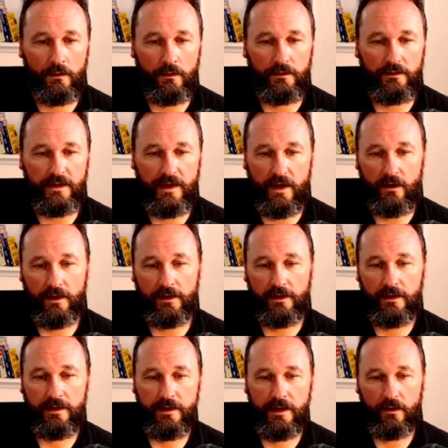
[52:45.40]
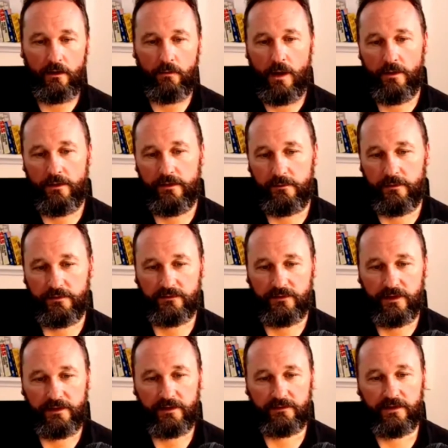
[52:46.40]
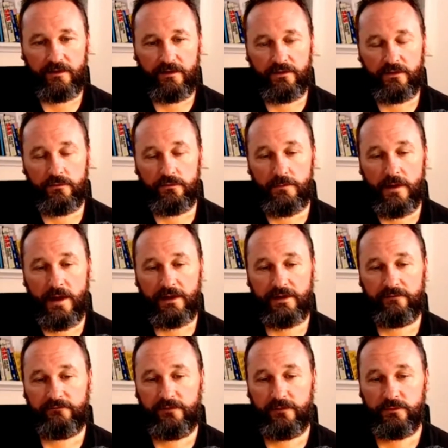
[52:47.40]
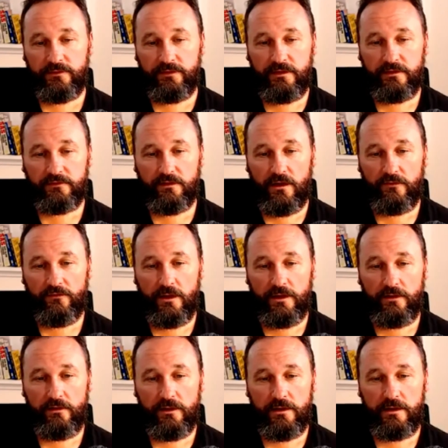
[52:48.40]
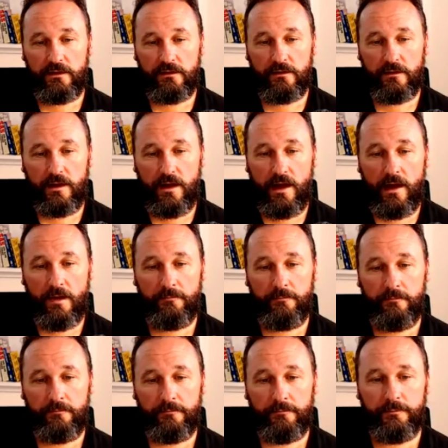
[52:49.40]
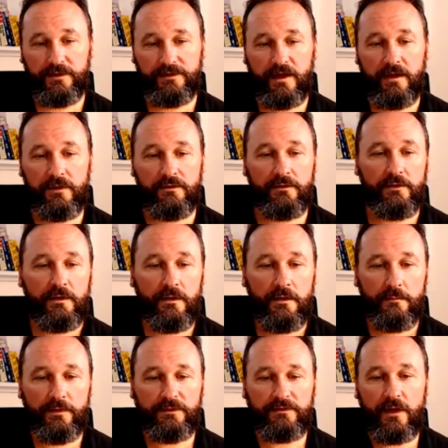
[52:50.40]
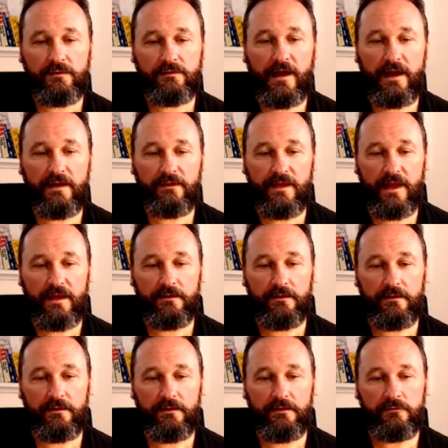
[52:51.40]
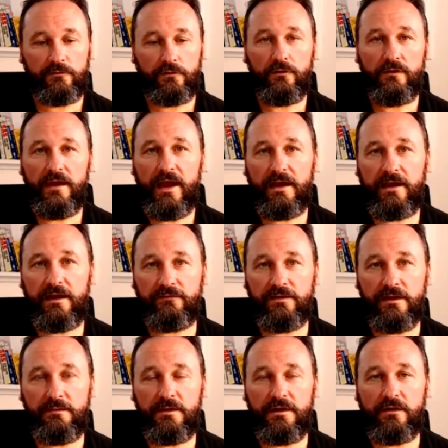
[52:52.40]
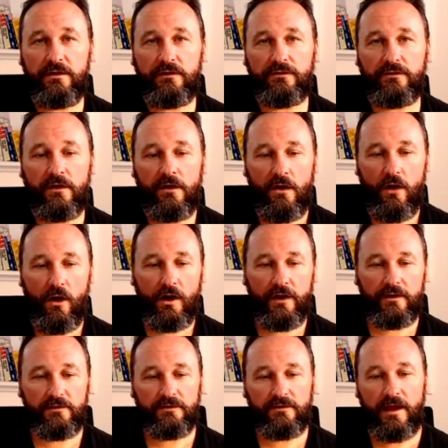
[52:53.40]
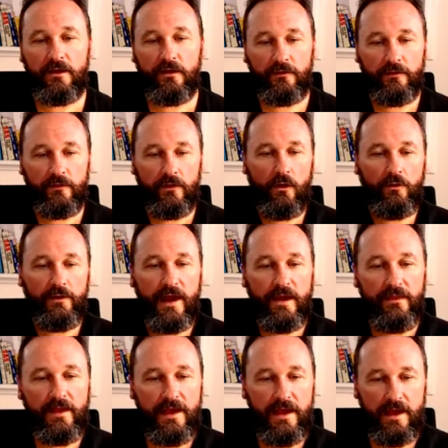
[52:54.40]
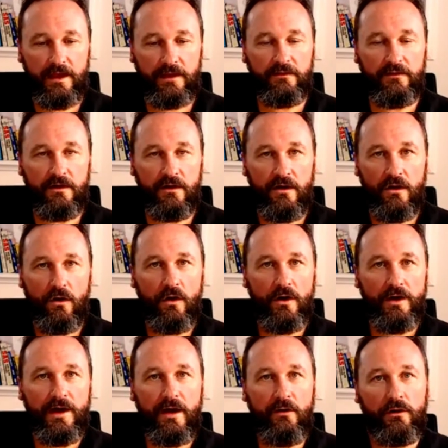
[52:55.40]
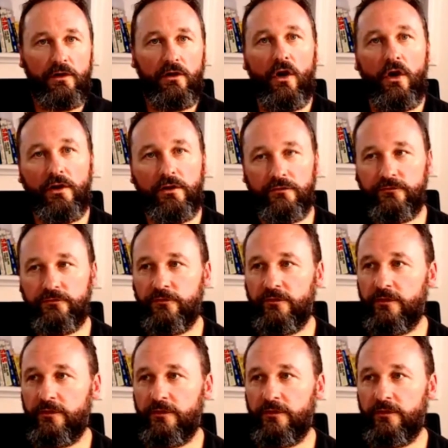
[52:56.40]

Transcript: worry that my son doesn't have a good male influence in his life. I agree. But don't take that too negatively, because I can say on the other hand, I know a lot of